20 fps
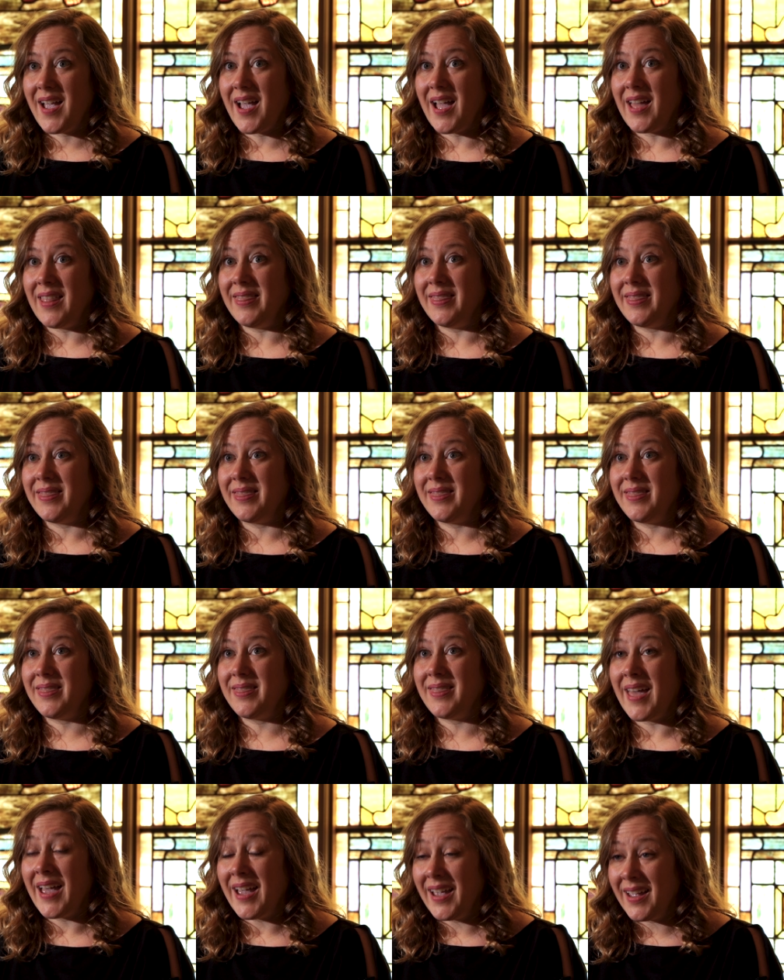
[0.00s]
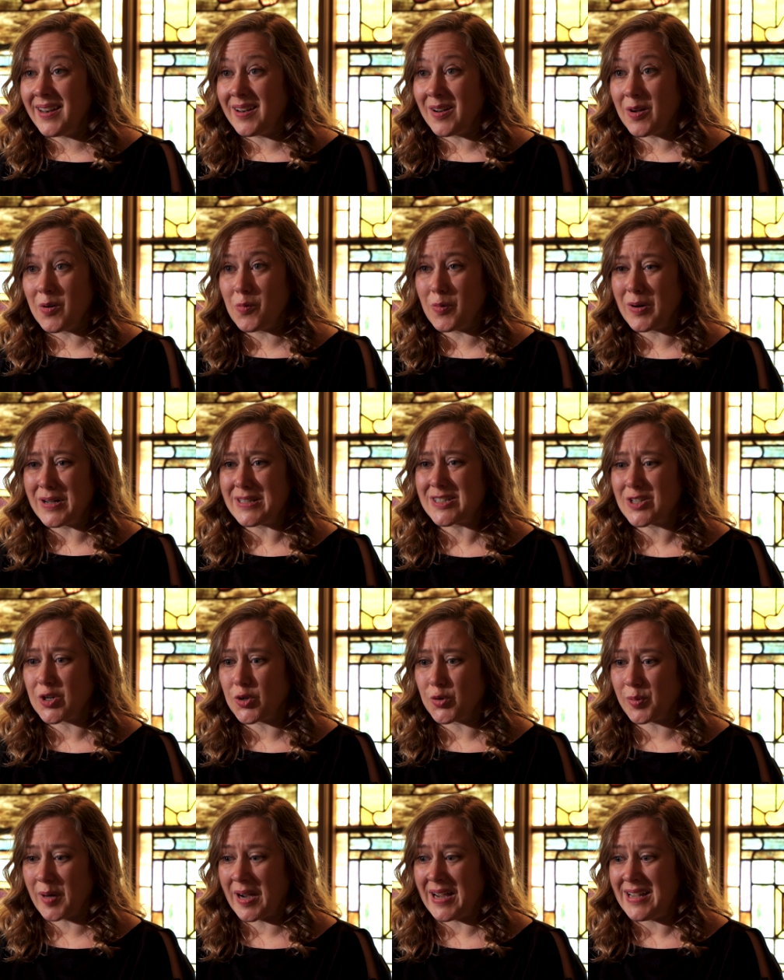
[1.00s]
And then what's
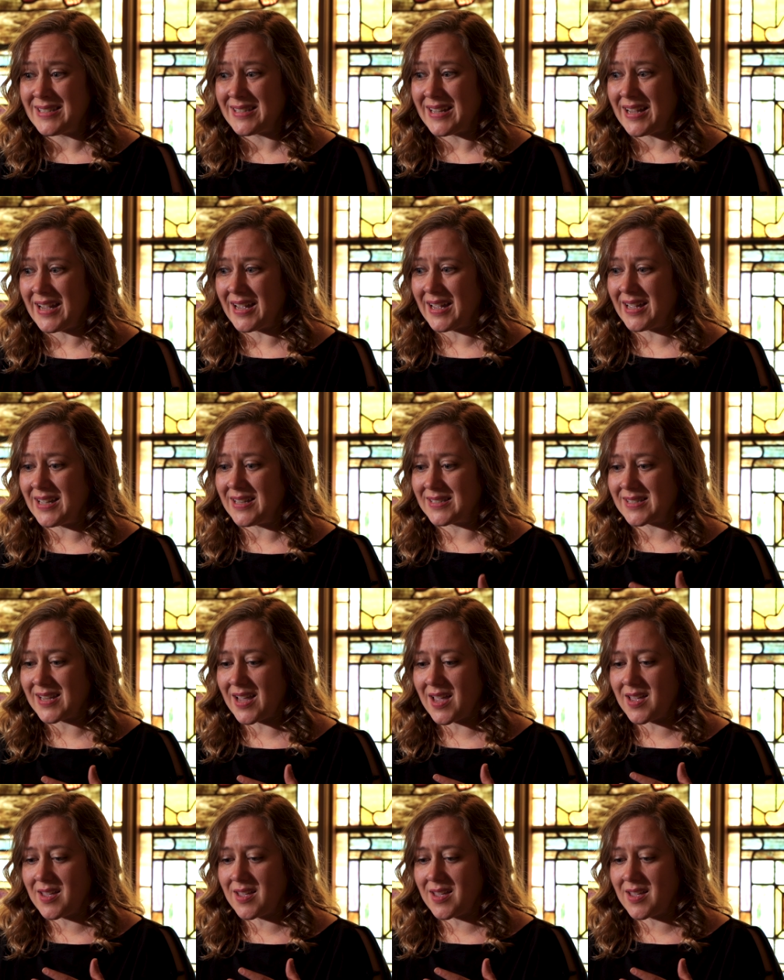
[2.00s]
crazy is,